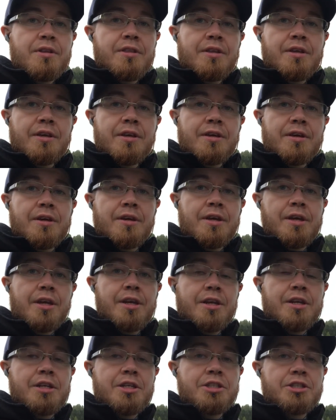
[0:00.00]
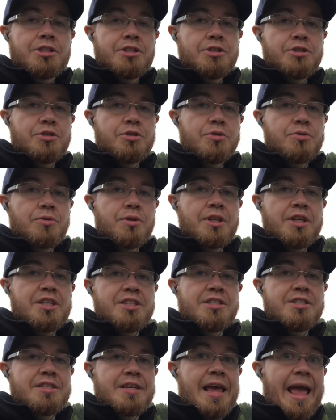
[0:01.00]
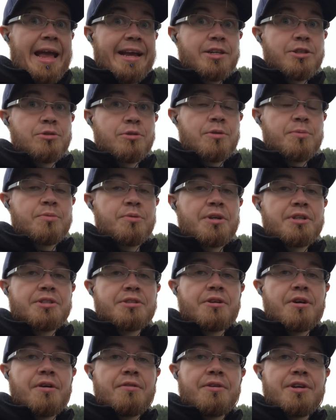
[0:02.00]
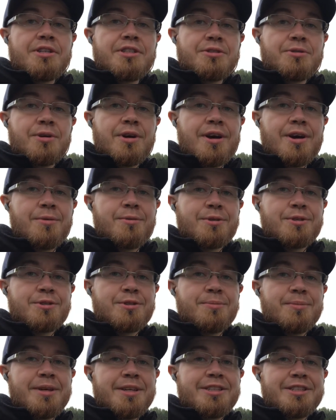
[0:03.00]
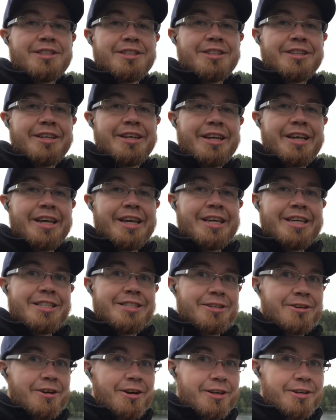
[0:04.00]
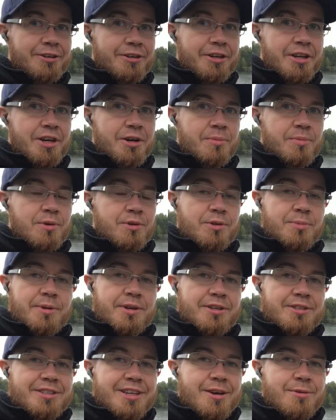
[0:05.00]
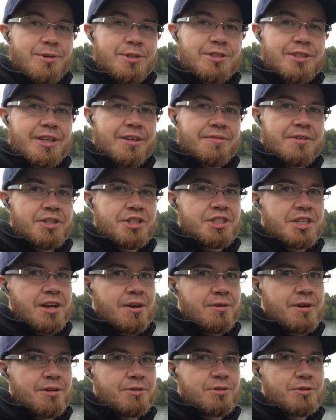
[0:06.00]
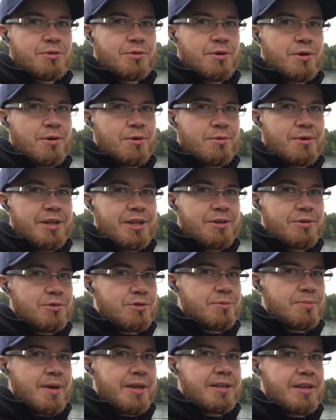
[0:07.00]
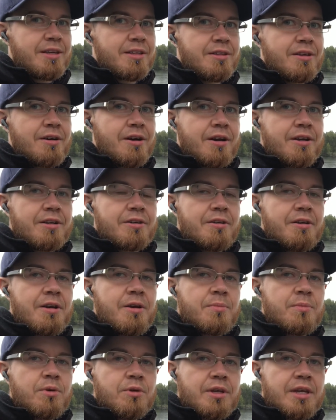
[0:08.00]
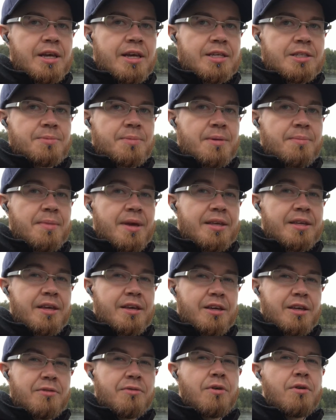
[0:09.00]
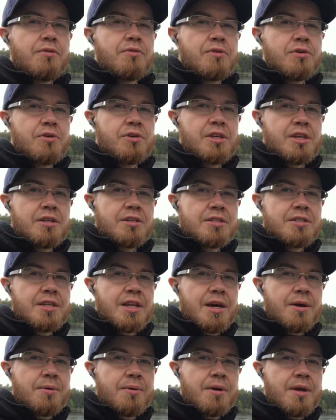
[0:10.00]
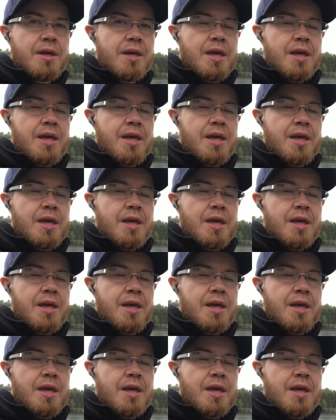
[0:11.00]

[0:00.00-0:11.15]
thing, in addition to this actual press coverage, I want to mention is the Hiker Yearbook, because I want to give a shout out to Odie, who's making the Hiker Yearbook. He has been making it for a few years now,